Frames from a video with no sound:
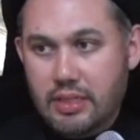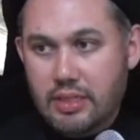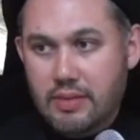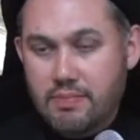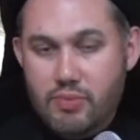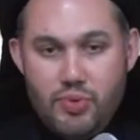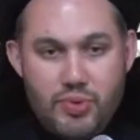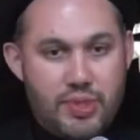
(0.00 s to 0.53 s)

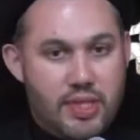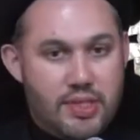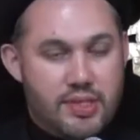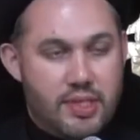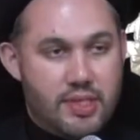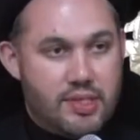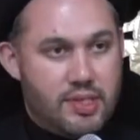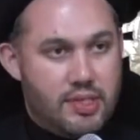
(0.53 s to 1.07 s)
Musa
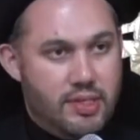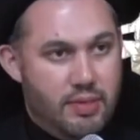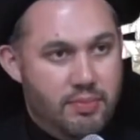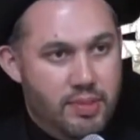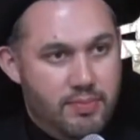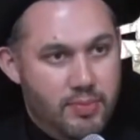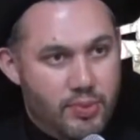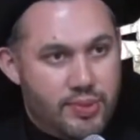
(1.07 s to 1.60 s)
says, Nabi
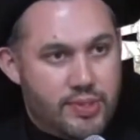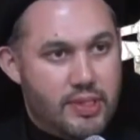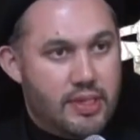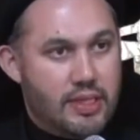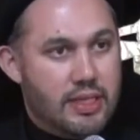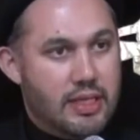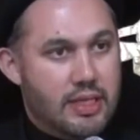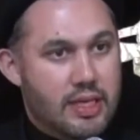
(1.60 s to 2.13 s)
Musa
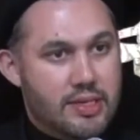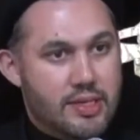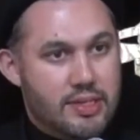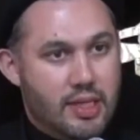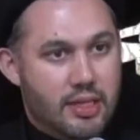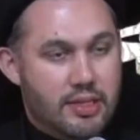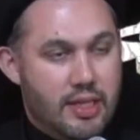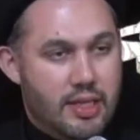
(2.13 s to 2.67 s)
says,
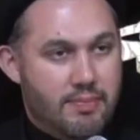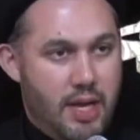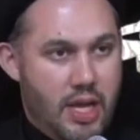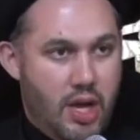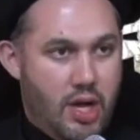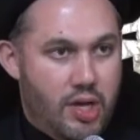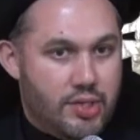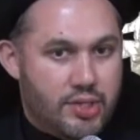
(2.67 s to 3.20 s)
Allah, my
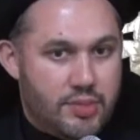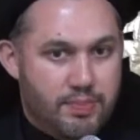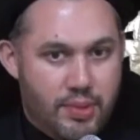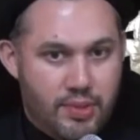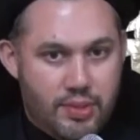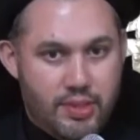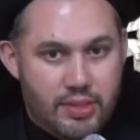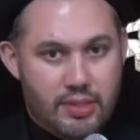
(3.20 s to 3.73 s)
heart is
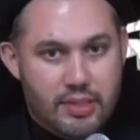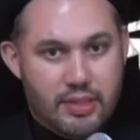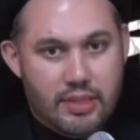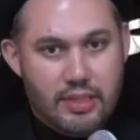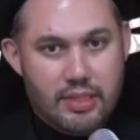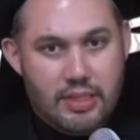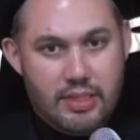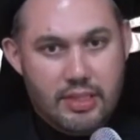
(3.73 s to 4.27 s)
broken.
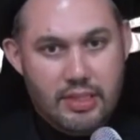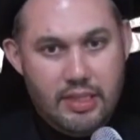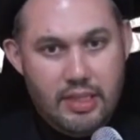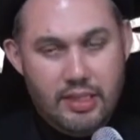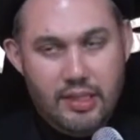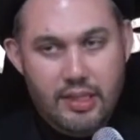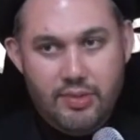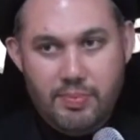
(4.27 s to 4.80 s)

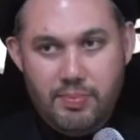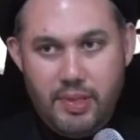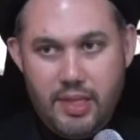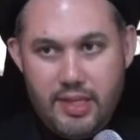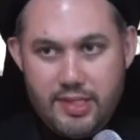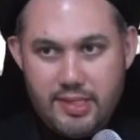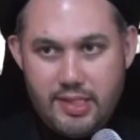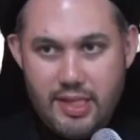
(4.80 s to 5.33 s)
Allah
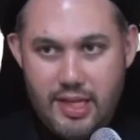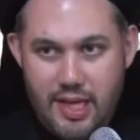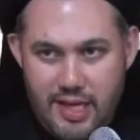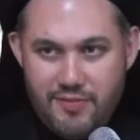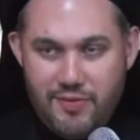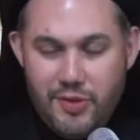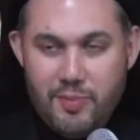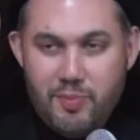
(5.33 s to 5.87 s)
replies, I'm
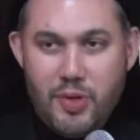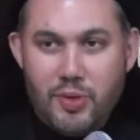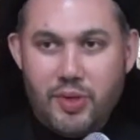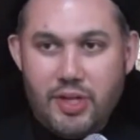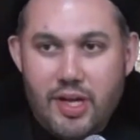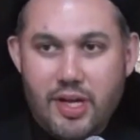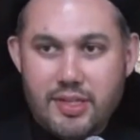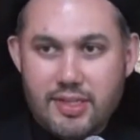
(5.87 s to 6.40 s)
for the
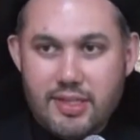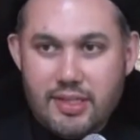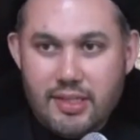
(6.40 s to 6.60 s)
broken-hearted.